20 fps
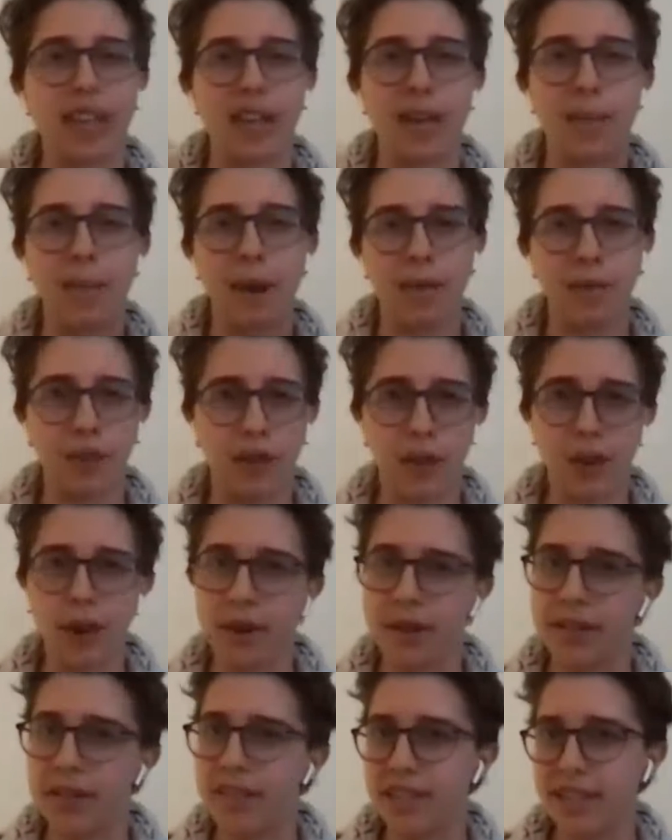and think about the
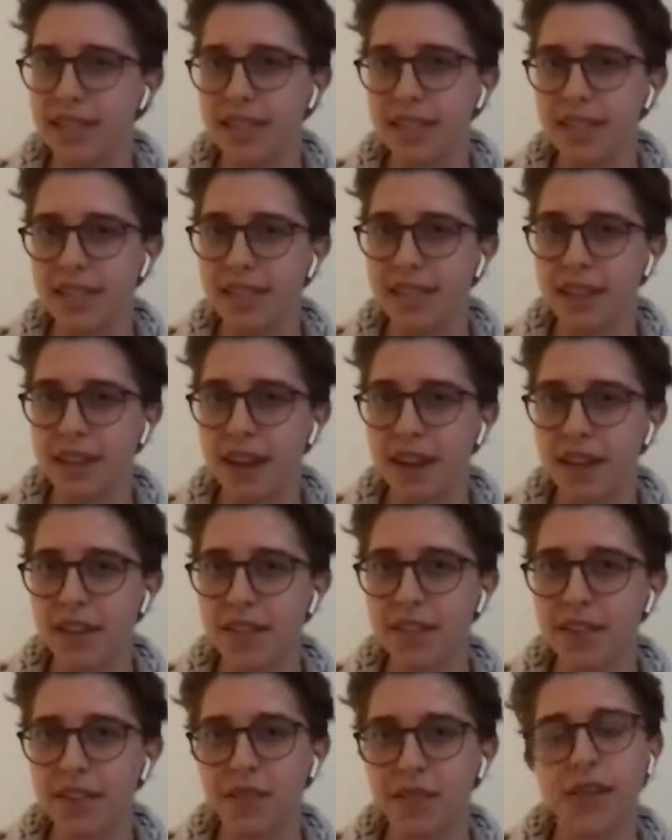content is
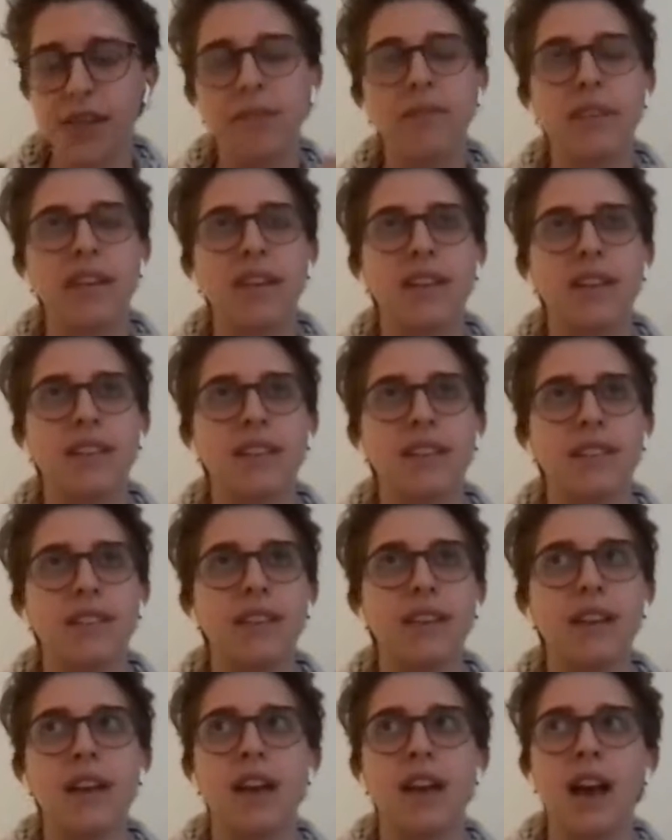kind of different
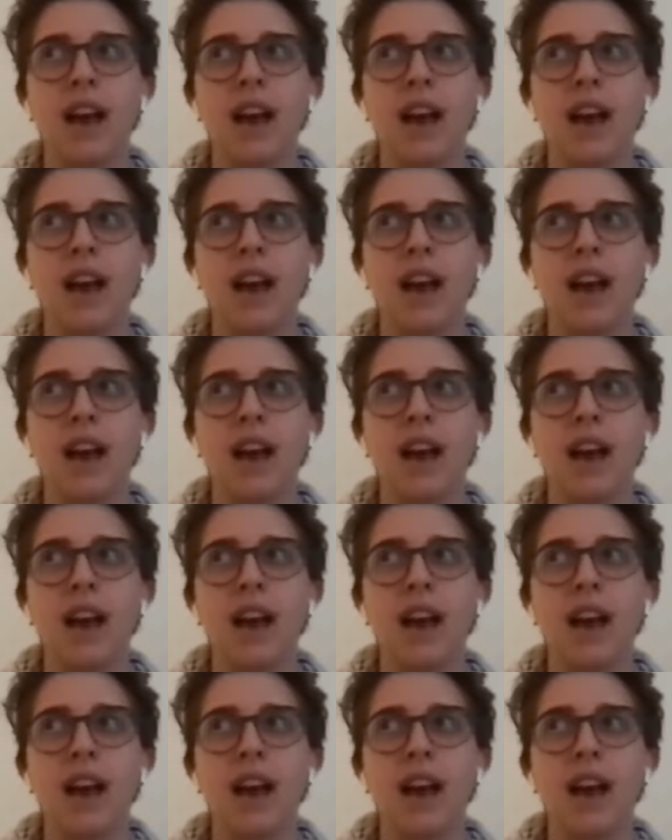because